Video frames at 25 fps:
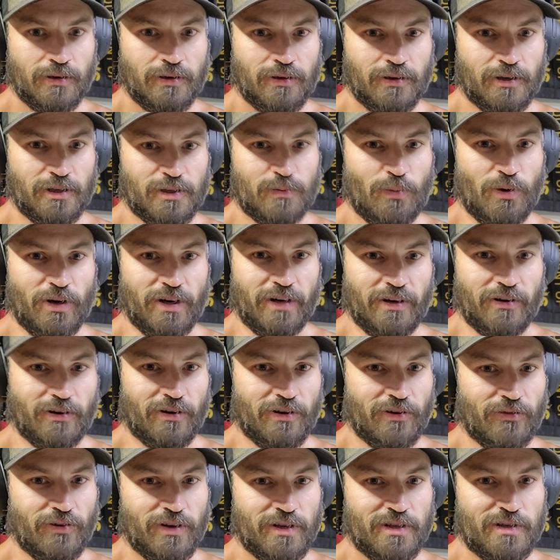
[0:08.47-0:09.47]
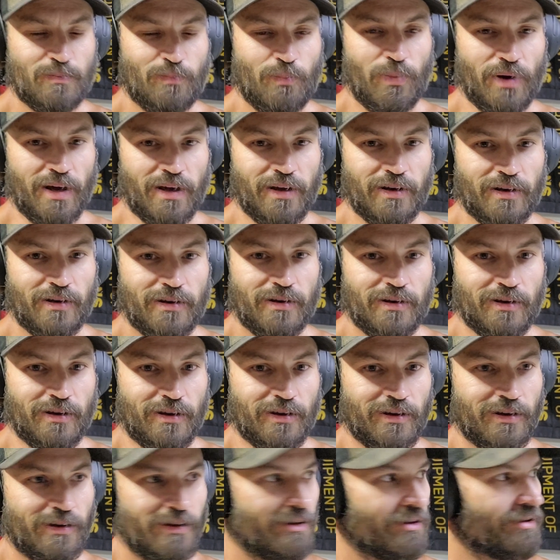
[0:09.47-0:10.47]
I was pretty nervous, but
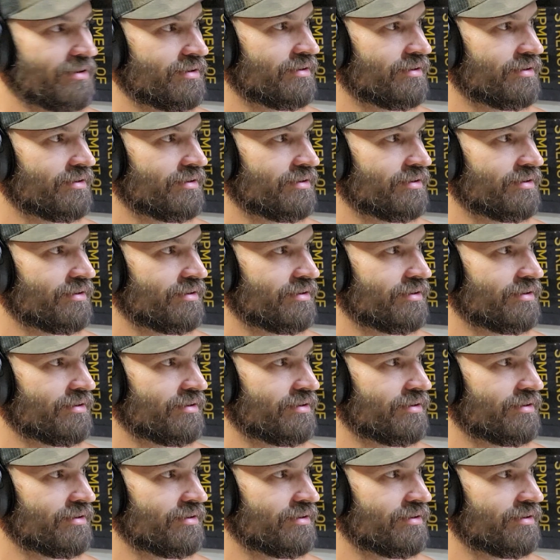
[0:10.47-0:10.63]
I